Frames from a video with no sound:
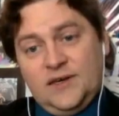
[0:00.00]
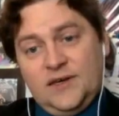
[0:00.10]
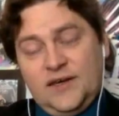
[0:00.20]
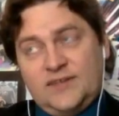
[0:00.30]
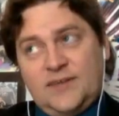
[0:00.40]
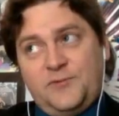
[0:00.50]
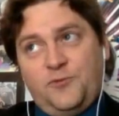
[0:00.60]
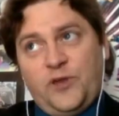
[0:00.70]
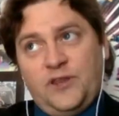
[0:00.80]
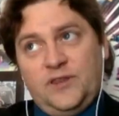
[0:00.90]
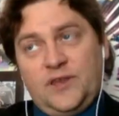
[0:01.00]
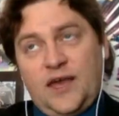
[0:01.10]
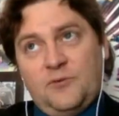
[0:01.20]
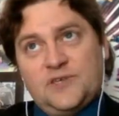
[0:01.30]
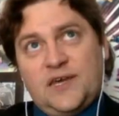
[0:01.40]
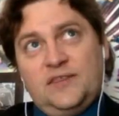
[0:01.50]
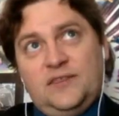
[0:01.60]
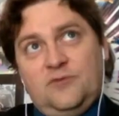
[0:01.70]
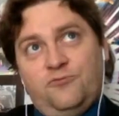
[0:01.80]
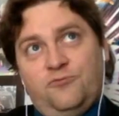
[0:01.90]
except when I was on
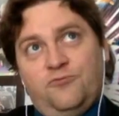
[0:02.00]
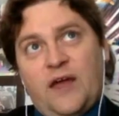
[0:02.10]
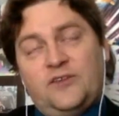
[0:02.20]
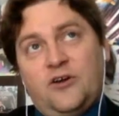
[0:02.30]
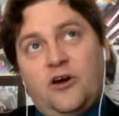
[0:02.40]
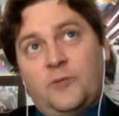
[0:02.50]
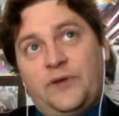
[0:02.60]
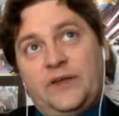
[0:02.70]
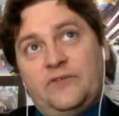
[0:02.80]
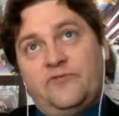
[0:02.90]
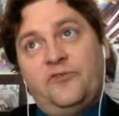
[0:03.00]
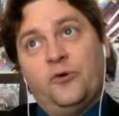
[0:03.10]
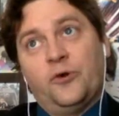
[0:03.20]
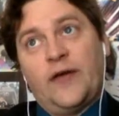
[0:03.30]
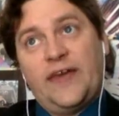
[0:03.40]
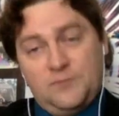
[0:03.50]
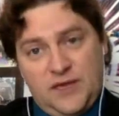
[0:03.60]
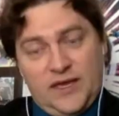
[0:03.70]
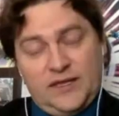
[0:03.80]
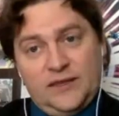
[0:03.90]
the red carpet for Ant-Man.